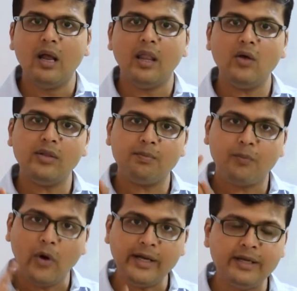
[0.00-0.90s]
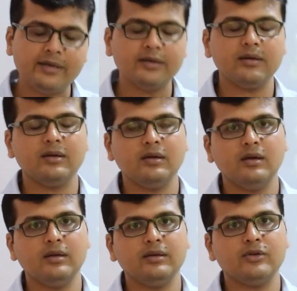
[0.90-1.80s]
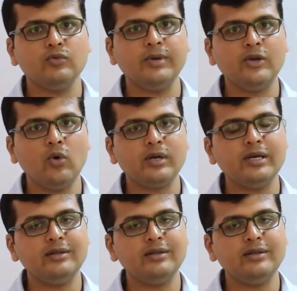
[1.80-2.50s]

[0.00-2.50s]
Now, the point to be noted